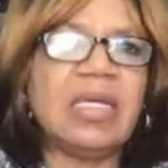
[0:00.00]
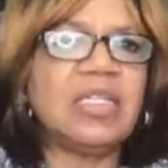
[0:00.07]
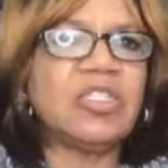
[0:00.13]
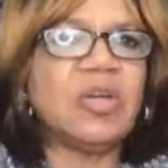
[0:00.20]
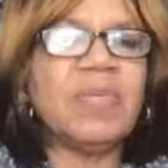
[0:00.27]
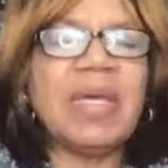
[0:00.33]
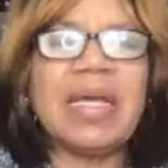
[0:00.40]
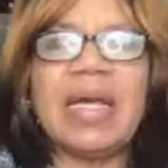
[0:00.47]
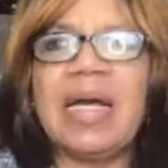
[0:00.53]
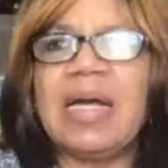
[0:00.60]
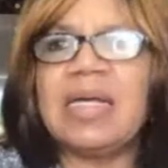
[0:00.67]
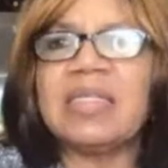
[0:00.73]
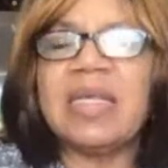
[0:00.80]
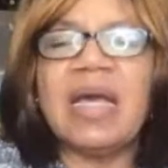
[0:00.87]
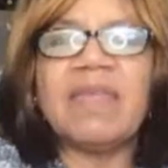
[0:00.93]
Jamaica
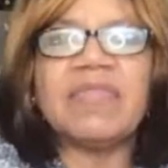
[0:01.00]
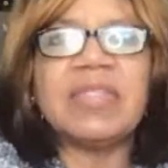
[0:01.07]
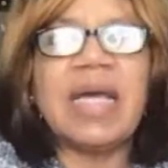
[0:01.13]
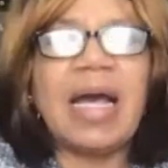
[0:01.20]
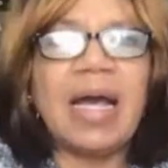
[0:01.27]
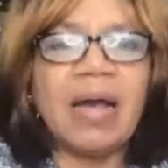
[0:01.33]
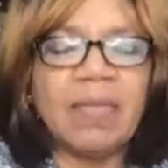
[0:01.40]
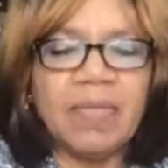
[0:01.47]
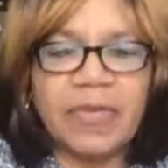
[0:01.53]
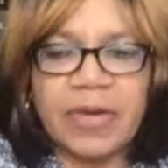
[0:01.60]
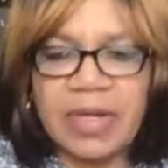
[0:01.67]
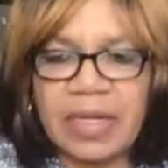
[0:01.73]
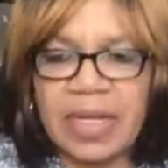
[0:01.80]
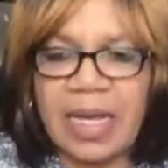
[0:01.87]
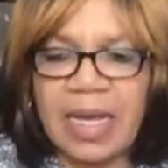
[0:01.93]
has, you have
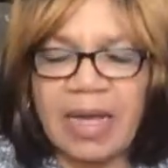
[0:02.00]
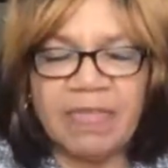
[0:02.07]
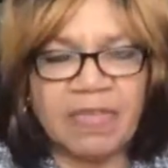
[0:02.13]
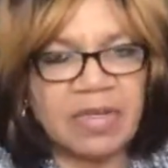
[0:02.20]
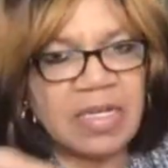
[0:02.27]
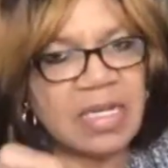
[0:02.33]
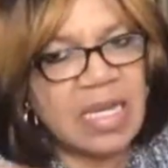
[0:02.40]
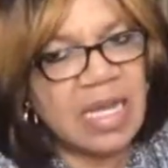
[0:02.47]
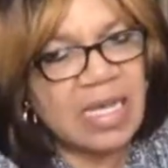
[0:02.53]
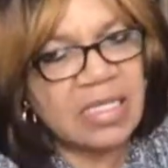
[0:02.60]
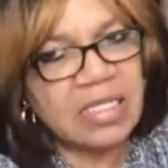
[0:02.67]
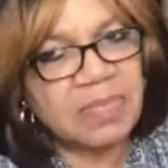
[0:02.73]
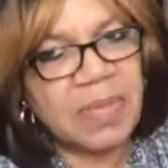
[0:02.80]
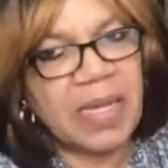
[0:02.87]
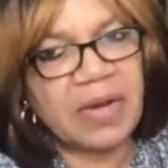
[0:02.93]
tamarind, you have
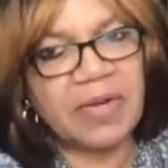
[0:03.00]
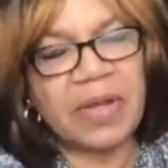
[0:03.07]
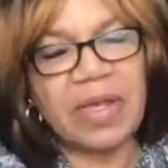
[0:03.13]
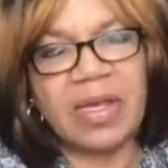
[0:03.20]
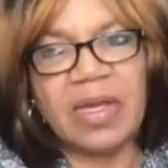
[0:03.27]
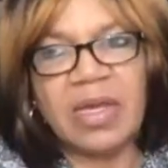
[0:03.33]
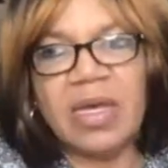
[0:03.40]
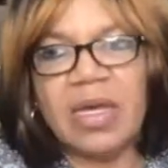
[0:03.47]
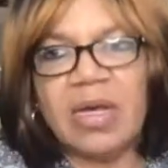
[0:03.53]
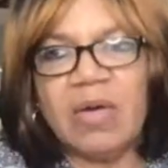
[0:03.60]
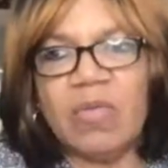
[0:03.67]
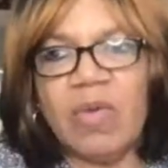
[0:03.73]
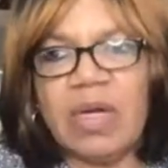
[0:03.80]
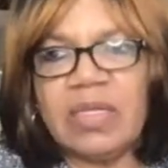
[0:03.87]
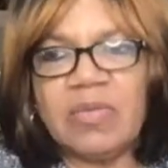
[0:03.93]
nesberry.
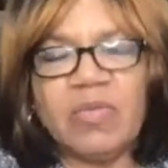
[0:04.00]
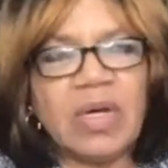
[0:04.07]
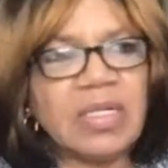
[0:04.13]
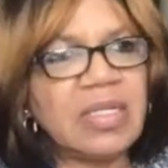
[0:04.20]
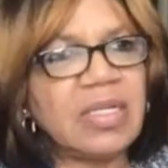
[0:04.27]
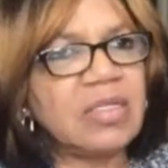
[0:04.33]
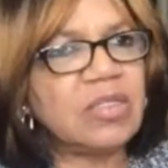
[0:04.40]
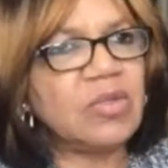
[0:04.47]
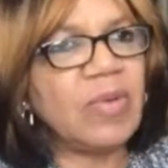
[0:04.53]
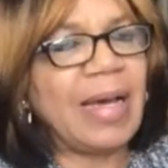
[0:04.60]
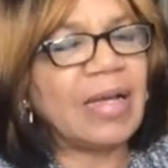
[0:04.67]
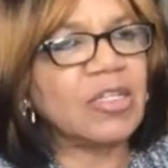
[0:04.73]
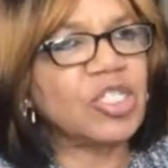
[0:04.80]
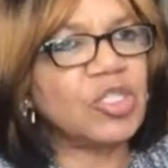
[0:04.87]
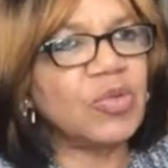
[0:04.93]
What else do I
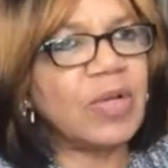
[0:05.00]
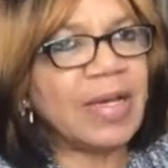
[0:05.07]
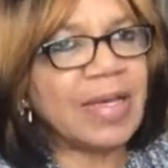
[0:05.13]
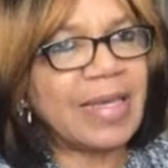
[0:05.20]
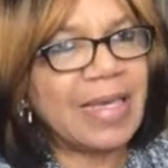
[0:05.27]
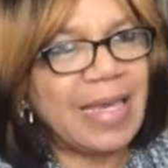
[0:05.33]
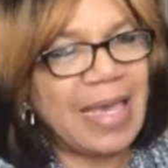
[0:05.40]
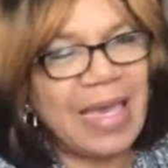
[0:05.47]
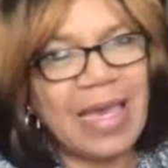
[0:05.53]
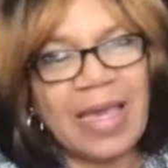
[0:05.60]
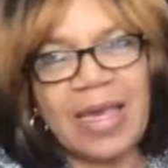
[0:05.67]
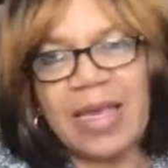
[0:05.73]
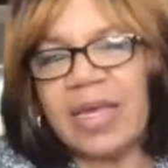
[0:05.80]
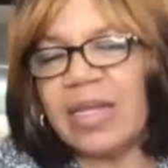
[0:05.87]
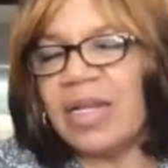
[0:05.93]
like? Sugar
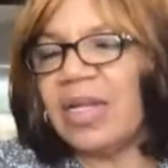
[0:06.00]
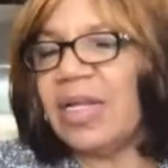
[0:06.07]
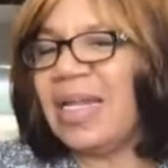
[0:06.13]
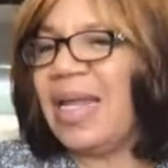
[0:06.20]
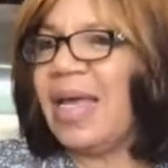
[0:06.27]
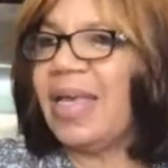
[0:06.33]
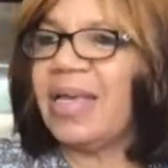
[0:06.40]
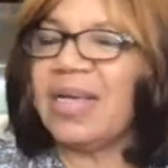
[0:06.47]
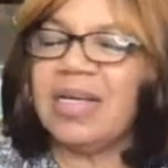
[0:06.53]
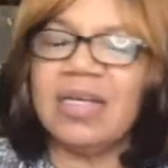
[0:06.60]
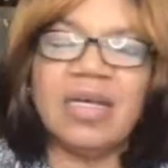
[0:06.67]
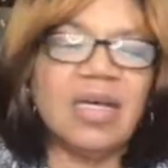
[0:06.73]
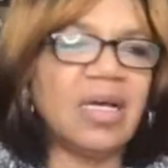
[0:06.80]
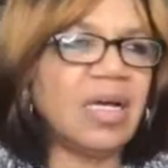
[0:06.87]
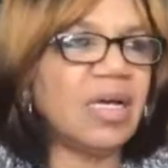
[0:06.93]
cane. Like,
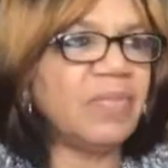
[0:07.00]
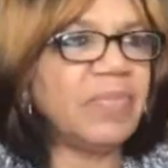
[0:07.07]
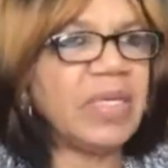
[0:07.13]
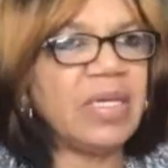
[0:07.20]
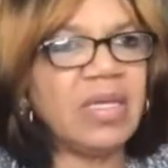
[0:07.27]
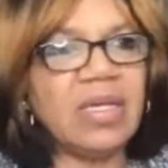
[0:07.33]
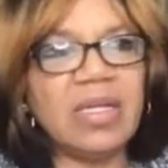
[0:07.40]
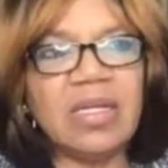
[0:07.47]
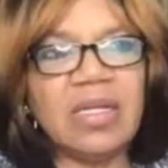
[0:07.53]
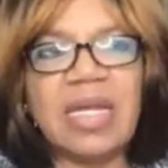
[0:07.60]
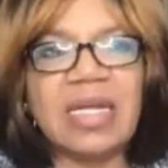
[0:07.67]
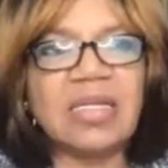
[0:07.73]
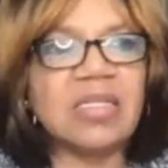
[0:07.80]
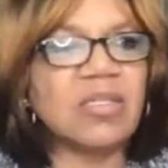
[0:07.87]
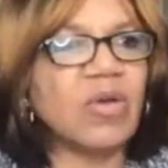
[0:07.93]
I mean,
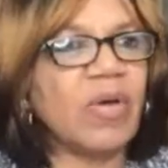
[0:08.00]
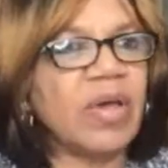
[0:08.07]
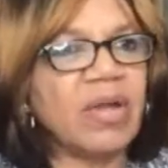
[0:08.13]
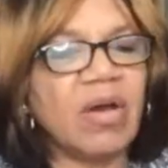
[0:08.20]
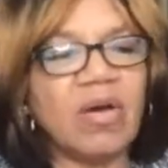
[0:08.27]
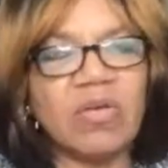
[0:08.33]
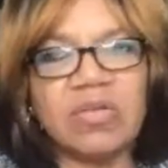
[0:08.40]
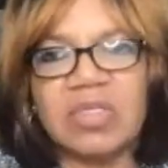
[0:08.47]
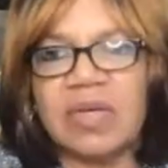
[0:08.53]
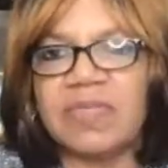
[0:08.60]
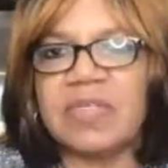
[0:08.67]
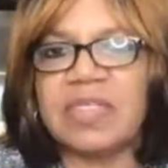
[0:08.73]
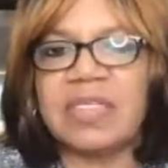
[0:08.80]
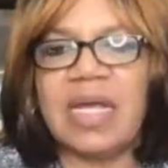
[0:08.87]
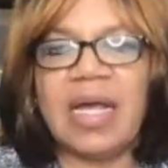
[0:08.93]
that is going out
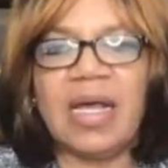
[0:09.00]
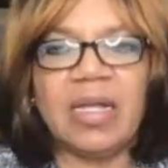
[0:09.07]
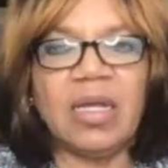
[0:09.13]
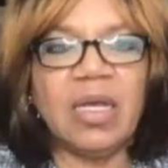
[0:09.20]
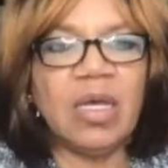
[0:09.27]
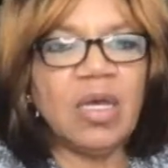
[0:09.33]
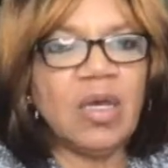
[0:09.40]
of style.